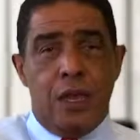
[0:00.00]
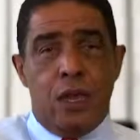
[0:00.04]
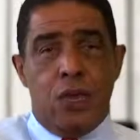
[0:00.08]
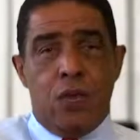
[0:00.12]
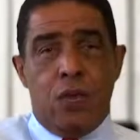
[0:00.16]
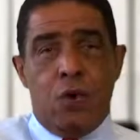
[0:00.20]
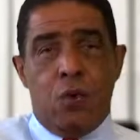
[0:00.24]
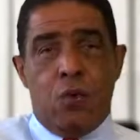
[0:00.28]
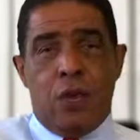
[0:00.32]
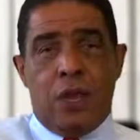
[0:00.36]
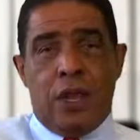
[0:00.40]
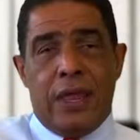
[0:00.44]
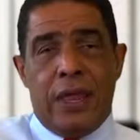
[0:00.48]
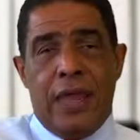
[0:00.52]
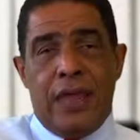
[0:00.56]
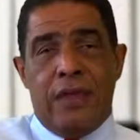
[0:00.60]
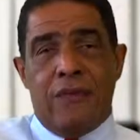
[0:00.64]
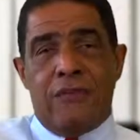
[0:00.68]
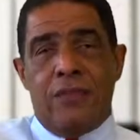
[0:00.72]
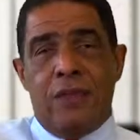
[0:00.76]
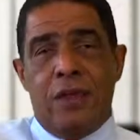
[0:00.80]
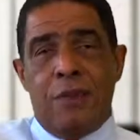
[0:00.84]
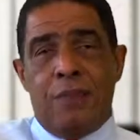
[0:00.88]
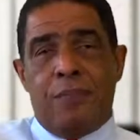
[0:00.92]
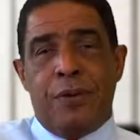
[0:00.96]
You will
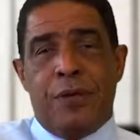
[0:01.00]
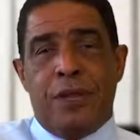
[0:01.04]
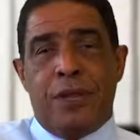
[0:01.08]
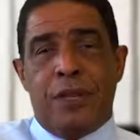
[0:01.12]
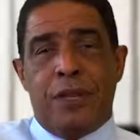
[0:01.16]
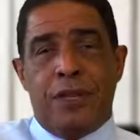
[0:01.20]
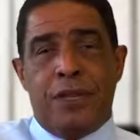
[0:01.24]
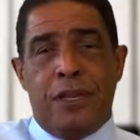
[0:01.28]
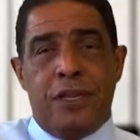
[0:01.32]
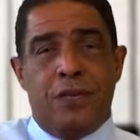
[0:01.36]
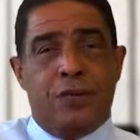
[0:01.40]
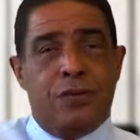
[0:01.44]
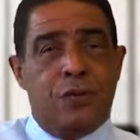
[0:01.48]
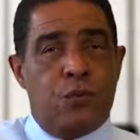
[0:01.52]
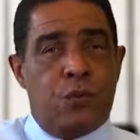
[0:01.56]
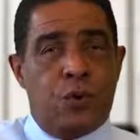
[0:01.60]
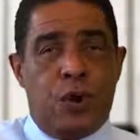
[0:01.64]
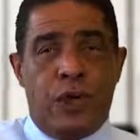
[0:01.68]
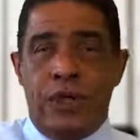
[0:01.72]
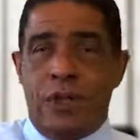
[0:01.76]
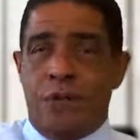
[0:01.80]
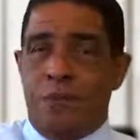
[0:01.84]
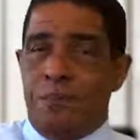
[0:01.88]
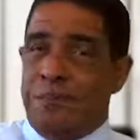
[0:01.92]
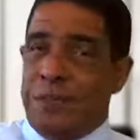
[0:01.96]
have the ability to
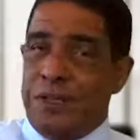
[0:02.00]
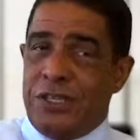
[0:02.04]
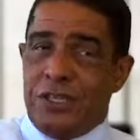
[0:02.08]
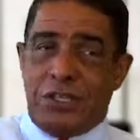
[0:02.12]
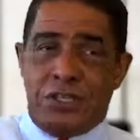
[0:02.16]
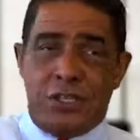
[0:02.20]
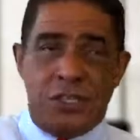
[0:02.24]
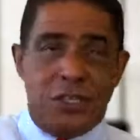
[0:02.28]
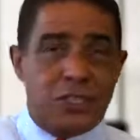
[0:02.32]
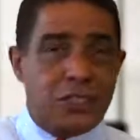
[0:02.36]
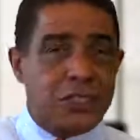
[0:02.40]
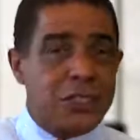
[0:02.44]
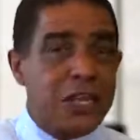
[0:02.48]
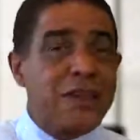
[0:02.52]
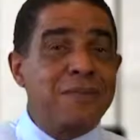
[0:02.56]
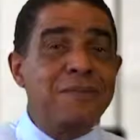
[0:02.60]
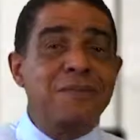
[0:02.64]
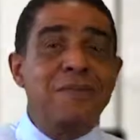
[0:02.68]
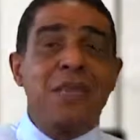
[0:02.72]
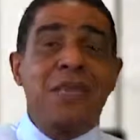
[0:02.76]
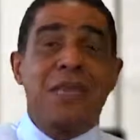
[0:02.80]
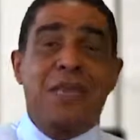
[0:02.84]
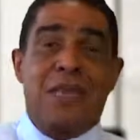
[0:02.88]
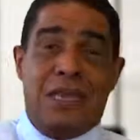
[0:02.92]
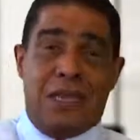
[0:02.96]
write business
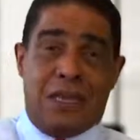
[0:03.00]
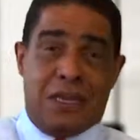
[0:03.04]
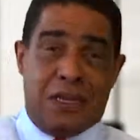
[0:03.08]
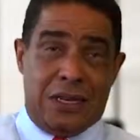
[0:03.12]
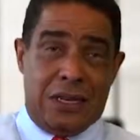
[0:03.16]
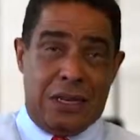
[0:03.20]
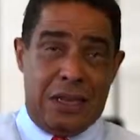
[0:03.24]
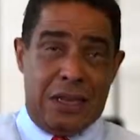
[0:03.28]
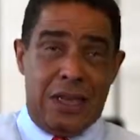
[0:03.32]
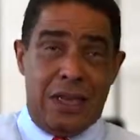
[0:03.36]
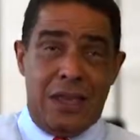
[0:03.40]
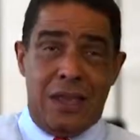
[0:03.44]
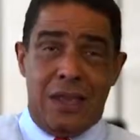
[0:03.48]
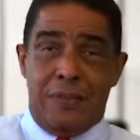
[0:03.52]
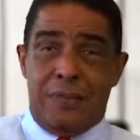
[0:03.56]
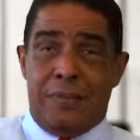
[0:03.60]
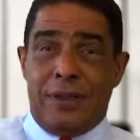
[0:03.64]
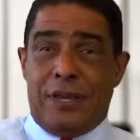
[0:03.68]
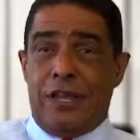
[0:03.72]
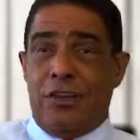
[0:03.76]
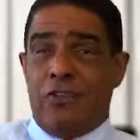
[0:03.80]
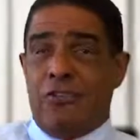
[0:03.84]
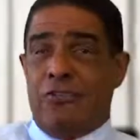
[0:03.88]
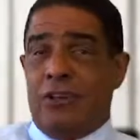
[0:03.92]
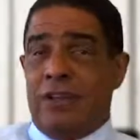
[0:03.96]
immediately
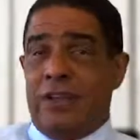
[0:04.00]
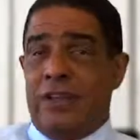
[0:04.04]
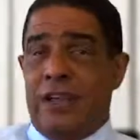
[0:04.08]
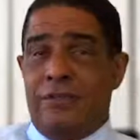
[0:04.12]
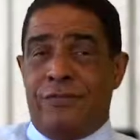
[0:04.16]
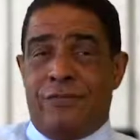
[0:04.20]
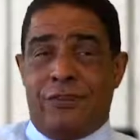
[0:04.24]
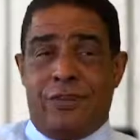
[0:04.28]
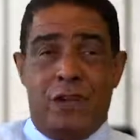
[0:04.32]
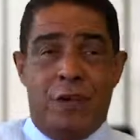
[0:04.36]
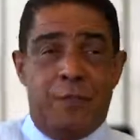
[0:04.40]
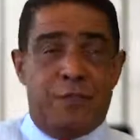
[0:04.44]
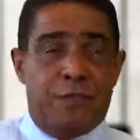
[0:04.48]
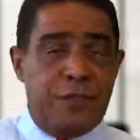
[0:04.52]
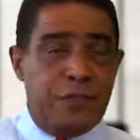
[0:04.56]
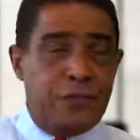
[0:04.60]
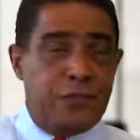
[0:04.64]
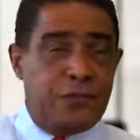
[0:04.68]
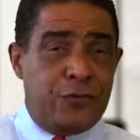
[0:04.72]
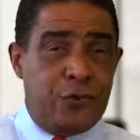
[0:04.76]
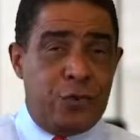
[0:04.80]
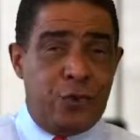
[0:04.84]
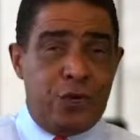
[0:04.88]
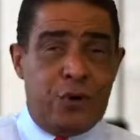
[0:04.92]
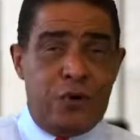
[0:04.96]
because you'll have
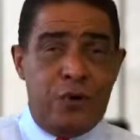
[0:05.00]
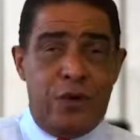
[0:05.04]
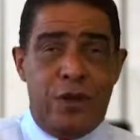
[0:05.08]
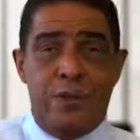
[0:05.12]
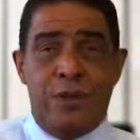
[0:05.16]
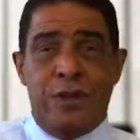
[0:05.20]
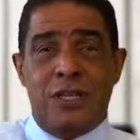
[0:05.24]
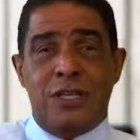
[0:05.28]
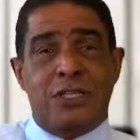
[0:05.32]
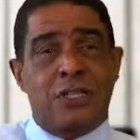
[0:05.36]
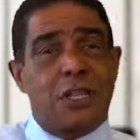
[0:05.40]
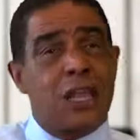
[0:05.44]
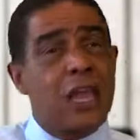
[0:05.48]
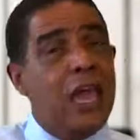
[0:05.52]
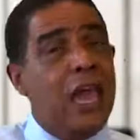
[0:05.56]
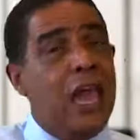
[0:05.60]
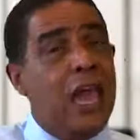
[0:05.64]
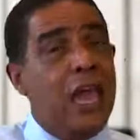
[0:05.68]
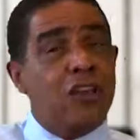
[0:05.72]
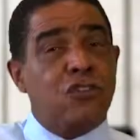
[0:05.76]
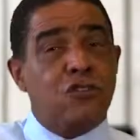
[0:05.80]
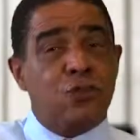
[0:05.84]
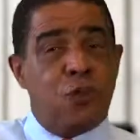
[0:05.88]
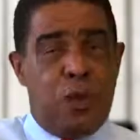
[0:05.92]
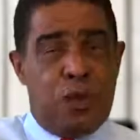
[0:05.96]
templates for agreements
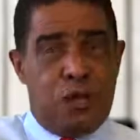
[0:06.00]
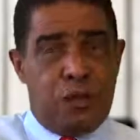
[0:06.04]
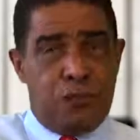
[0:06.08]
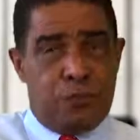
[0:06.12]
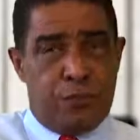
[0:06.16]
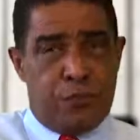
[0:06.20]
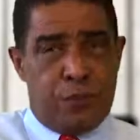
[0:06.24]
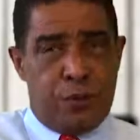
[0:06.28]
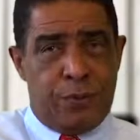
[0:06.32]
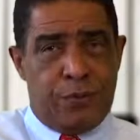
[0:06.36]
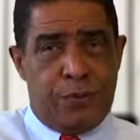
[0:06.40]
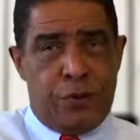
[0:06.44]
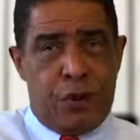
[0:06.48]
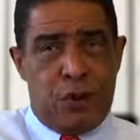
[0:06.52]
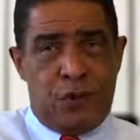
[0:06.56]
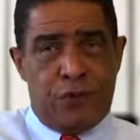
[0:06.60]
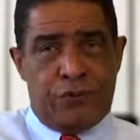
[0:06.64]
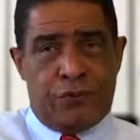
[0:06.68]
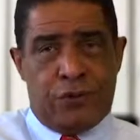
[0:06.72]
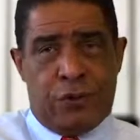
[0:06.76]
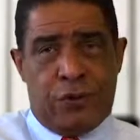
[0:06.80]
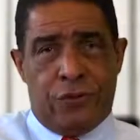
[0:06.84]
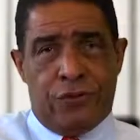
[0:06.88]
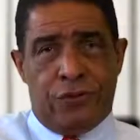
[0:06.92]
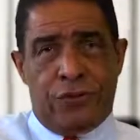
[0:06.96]
as well as
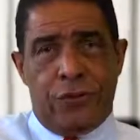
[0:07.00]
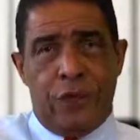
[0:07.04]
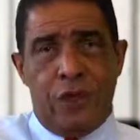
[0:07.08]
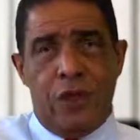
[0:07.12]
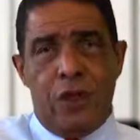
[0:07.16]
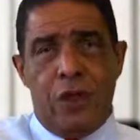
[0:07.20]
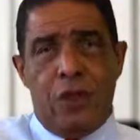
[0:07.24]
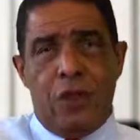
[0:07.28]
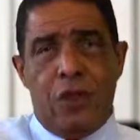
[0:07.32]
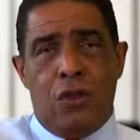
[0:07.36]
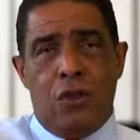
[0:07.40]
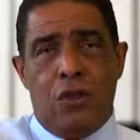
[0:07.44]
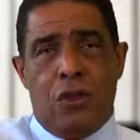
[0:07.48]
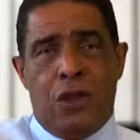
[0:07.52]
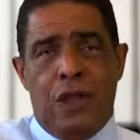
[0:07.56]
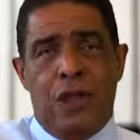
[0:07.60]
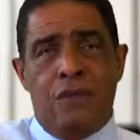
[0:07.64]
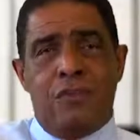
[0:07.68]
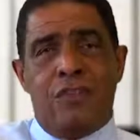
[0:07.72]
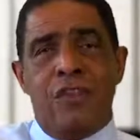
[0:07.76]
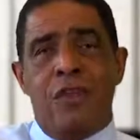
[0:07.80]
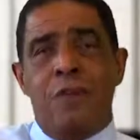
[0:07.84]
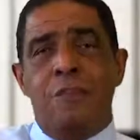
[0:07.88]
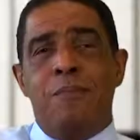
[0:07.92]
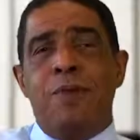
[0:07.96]
proposals. You'll
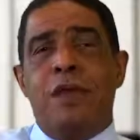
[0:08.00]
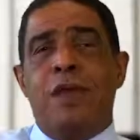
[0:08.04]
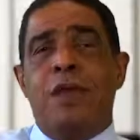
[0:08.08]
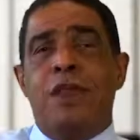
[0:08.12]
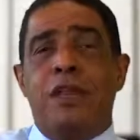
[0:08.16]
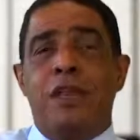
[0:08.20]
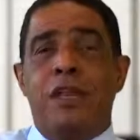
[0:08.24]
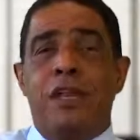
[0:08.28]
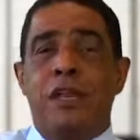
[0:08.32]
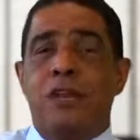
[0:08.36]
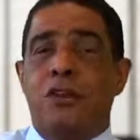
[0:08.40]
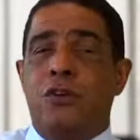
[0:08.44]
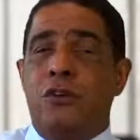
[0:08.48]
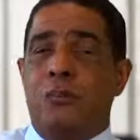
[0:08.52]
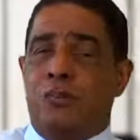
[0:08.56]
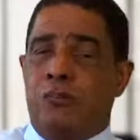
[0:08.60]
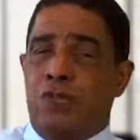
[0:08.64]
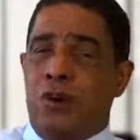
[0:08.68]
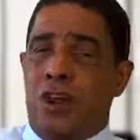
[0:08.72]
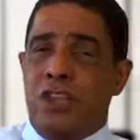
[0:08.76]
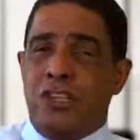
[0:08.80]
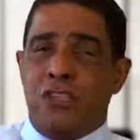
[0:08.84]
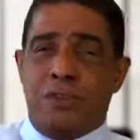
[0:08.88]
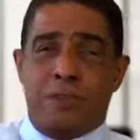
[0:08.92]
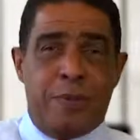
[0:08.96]
have the ability to
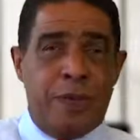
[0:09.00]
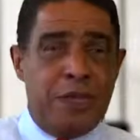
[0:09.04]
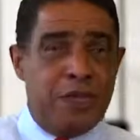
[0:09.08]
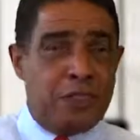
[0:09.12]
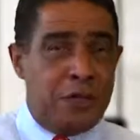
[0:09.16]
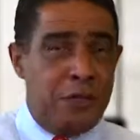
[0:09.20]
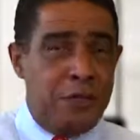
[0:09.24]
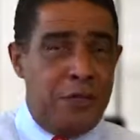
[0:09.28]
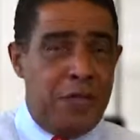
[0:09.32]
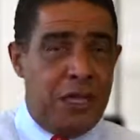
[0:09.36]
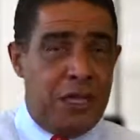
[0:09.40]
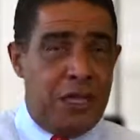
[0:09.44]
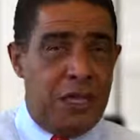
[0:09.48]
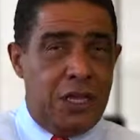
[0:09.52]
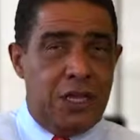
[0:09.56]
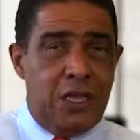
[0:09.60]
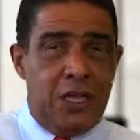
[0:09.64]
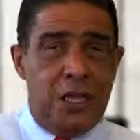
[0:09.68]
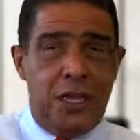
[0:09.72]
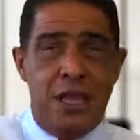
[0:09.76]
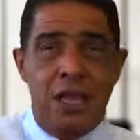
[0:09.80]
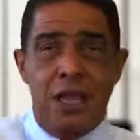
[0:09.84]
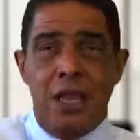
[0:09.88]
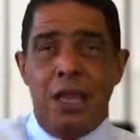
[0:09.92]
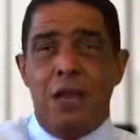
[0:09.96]
prospect
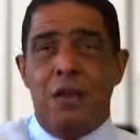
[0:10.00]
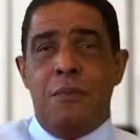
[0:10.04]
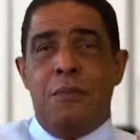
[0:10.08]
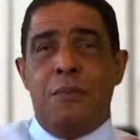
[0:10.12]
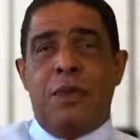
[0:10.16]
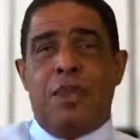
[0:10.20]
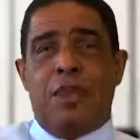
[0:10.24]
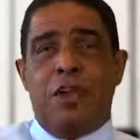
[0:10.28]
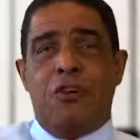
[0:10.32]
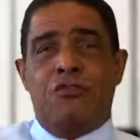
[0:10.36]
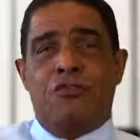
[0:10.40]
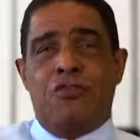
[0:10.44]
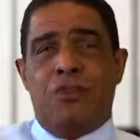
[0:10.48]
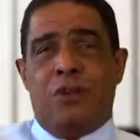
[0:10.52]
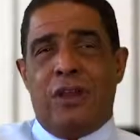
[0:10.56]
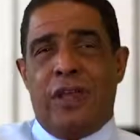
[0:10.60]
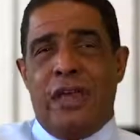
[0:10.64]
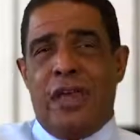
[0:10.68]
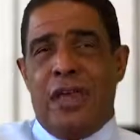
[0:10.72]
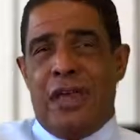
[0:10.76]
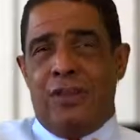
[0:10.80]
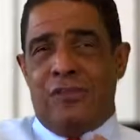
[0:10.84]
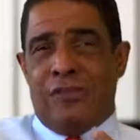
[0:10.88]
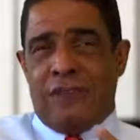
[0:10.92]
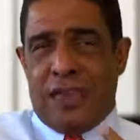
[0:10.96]
immediately because you'll
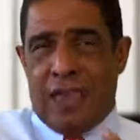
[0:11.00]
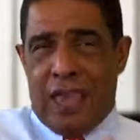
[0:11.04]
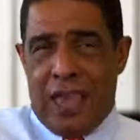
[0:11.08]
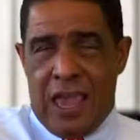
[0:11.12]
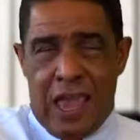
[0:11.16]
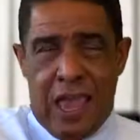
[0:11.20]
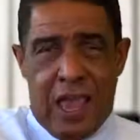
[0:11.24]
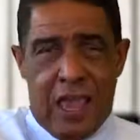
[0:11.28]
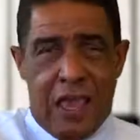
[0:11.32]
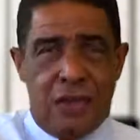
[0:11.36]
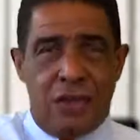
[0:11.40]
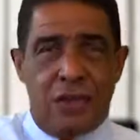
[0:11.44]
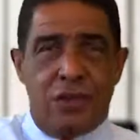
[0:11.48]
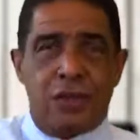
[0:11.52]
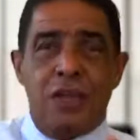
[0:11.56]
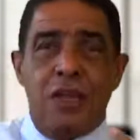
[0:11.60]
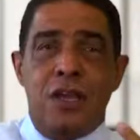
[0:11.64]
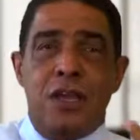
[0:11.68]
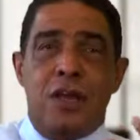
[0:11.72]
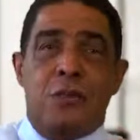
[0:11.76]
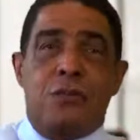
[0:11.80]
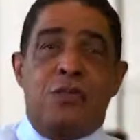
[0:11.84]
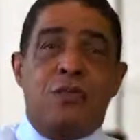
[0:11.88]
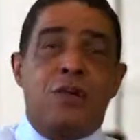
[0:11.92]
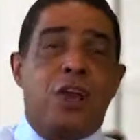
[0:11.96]
have canned
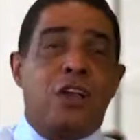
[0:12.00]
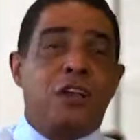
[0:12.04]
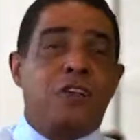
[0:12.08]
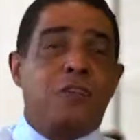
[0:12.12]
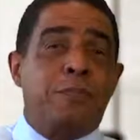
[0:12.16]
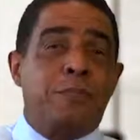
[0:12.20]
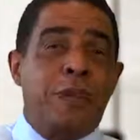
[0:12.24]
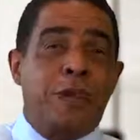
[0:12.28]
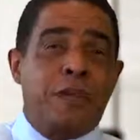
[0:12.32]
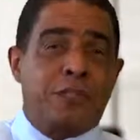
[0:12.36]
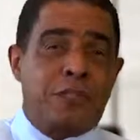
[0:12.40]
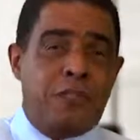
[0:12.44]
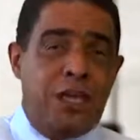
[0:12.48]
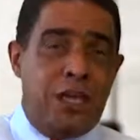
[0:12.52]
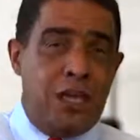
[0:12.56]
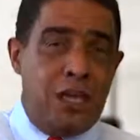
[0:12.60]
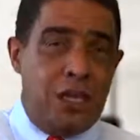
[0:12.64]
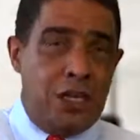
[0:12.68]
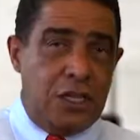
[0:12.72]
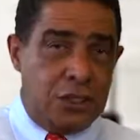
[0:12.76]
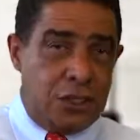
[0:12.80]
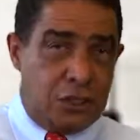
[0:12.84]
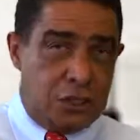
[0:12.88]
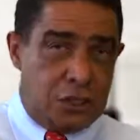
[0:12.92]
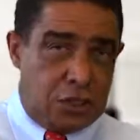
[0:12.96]

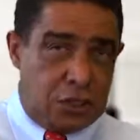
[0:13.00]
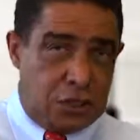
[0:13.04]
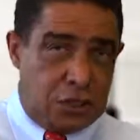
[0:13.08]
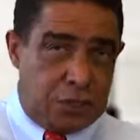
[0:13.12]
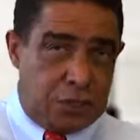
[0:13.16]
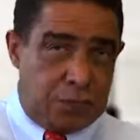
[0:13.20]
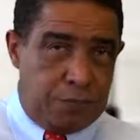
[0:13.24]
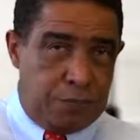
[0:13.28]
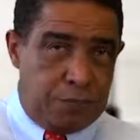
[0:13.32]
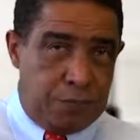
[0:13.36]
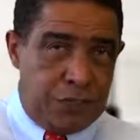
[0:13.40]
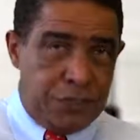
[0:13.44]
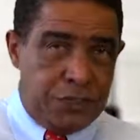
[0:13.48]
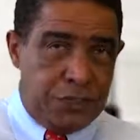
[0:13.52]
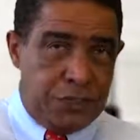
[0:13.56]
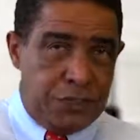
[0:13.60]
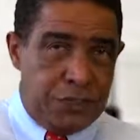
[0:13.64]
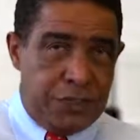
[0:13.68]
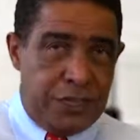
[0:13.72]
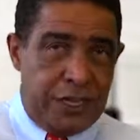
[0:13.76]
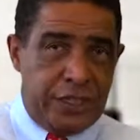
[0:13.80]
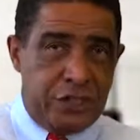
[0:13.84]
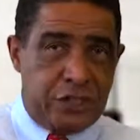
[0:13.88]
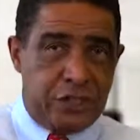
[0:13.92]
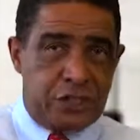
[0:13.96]
prospecting
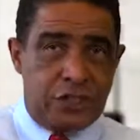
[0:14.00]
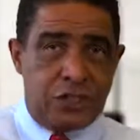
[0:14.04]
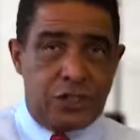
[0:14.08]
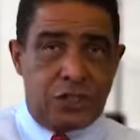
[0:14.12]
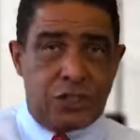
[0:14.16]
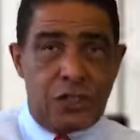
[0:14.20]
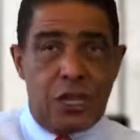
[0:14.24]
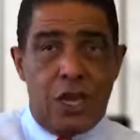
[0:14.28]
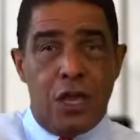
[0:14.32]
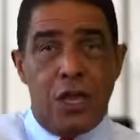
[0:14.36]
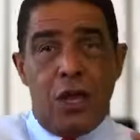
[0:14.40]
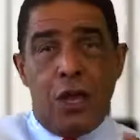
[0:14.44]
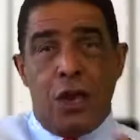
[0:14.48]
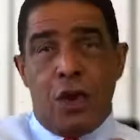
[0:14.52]
presentations.